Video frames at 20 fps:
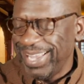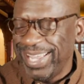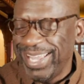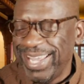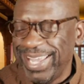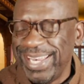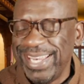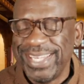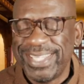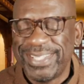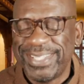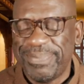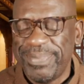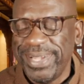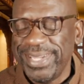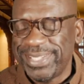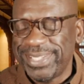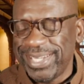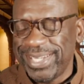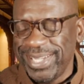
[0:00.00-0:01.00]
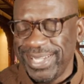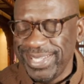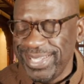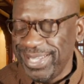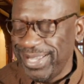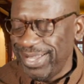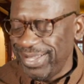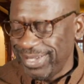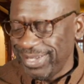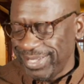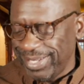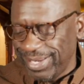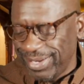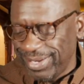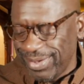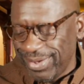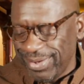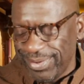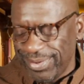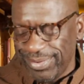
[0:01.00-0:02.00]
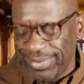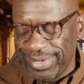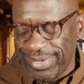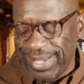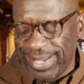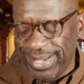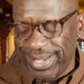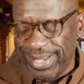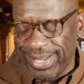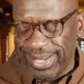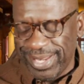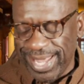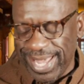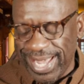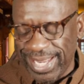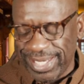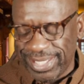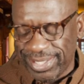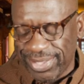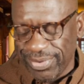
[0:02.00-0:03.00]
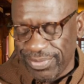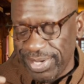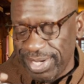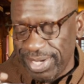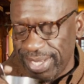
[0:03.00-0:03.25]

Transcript: especially a last 3